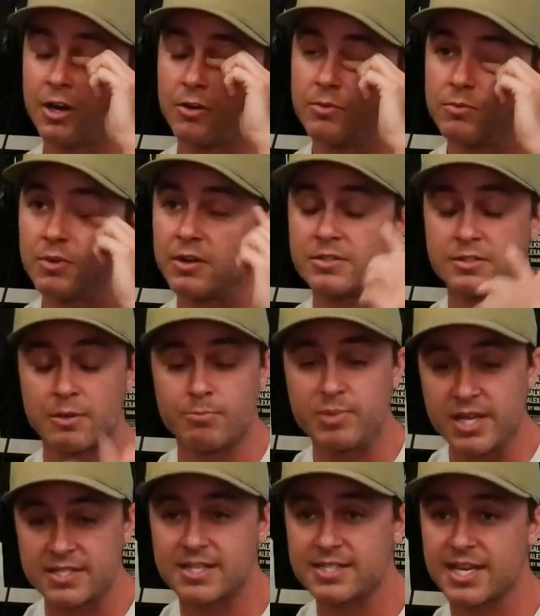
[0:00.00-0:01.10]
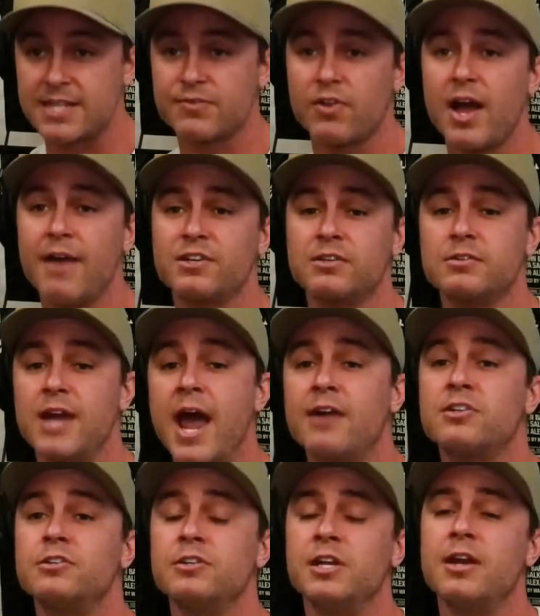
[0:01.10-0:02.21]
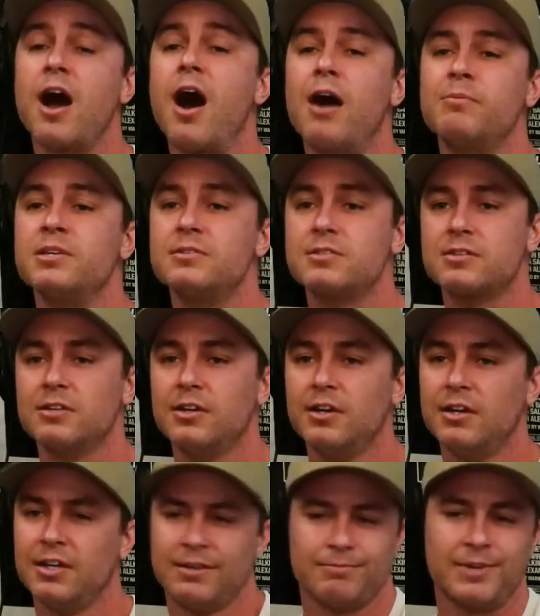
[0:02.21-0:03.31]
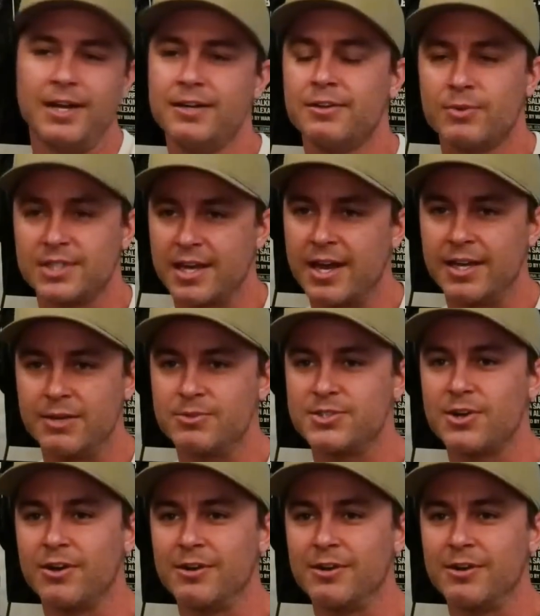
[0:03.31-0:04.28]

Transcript: you know, to be a successful actor, you need hobbies. Well, I didn't know what the heck he was